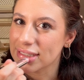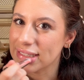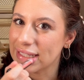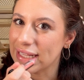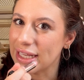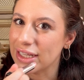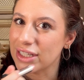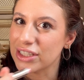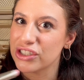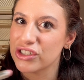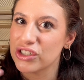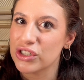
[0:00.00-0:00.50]

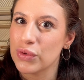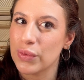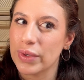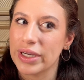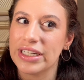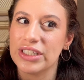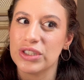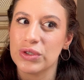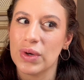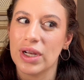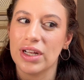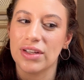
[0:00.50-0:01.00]
like
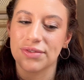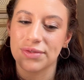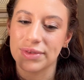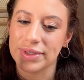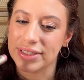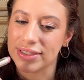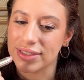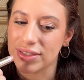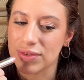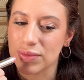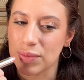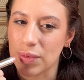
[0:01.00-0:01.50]
2012
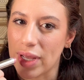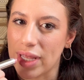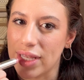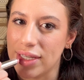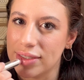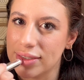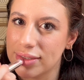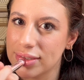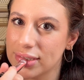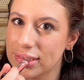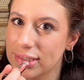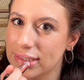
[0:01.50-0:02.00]
was
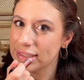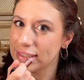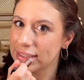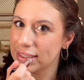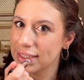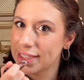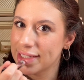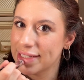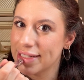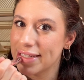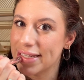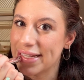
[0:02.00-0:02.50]
when?
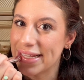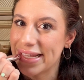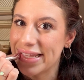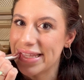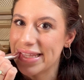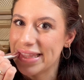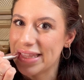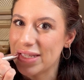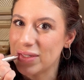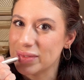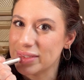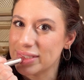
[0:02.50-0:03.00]

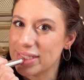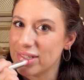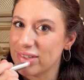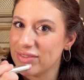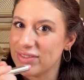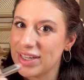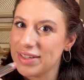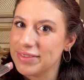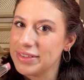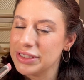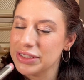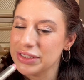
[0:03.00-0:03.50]
That was like
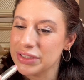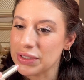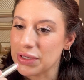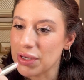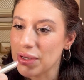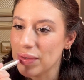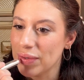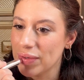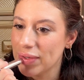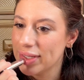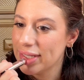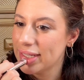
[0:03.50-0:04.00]
5 years
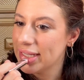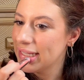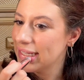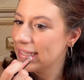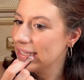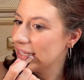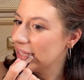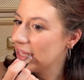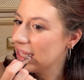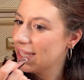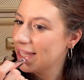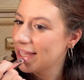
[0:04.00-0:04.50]
ago.
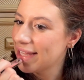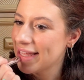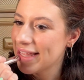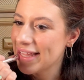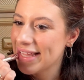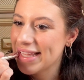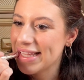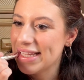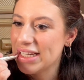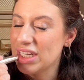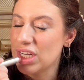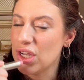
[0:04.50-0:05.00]

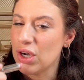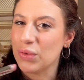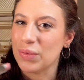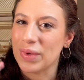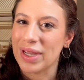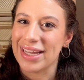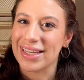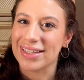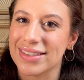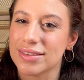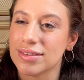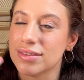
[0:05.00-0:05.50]
No,
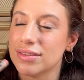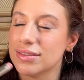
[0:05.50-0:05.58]
wait.